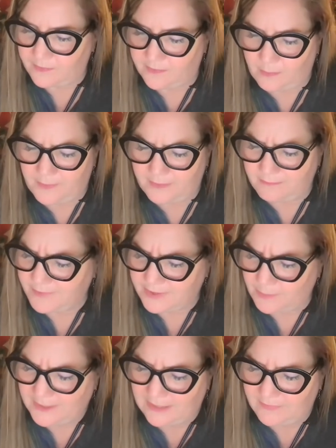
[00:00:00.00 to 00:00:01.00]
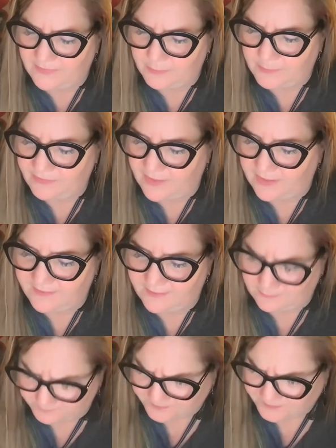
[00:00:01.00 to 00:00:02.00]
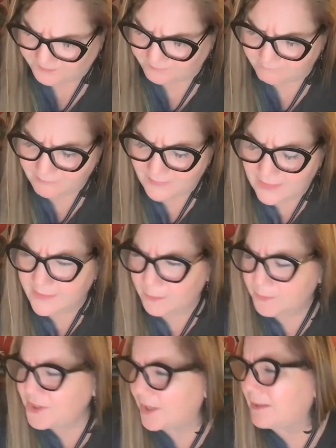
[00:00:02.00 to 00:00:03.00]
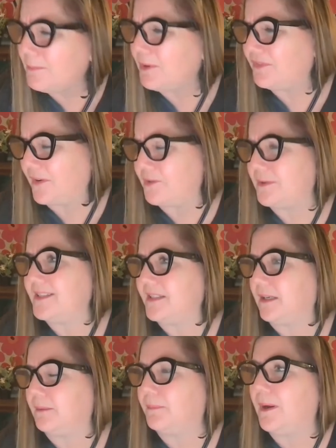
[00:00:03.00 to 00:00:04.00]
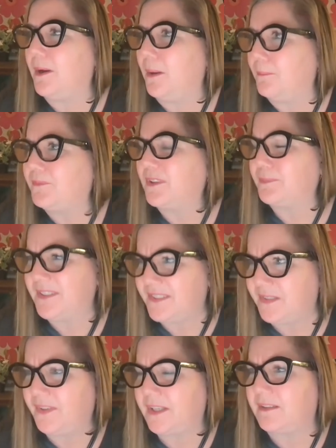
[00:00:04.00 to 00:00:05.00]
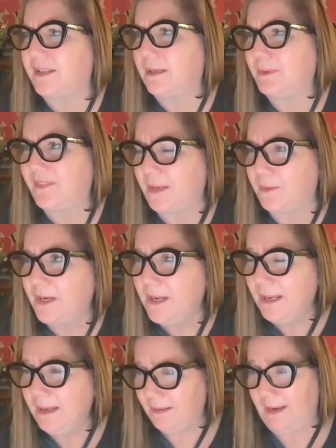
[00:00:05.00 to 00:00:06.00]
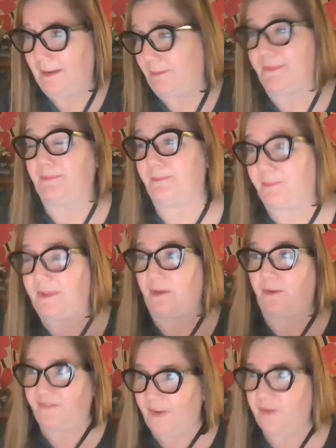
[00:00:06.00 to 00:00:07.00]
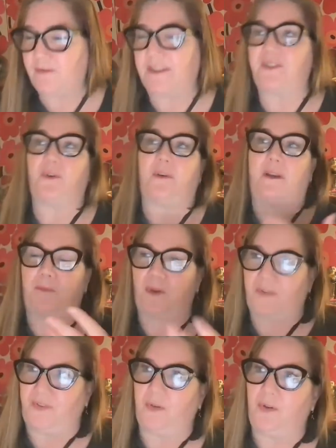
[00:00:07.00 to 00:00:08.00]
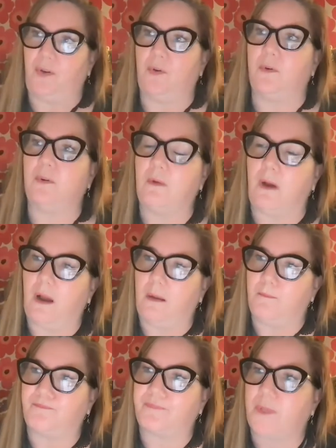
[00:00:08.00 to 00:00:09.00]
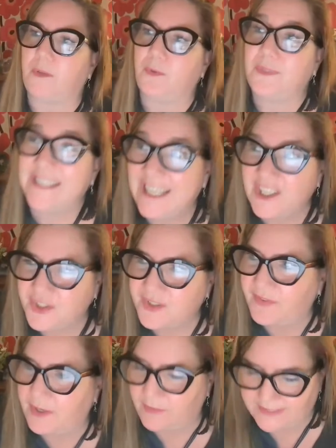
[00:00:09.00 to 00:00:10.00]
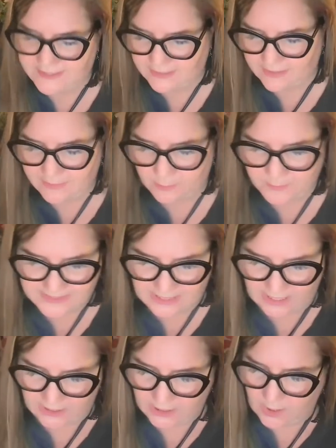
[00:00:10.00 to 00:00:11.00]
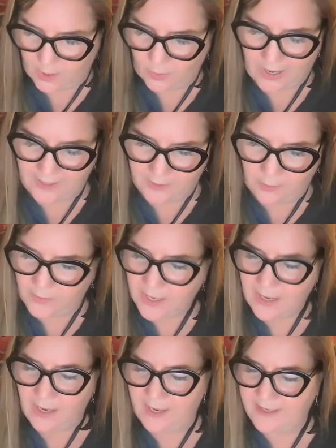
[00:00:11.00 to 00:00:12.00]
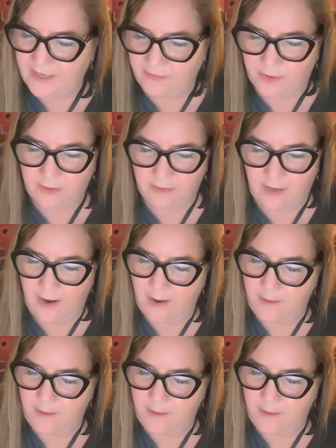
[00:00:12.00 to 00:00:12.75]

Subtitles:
someone gave some advice, and they were talking about fundraising specifically, but they were a fundraiser and a person who teaches fundraising, and they were saying, I never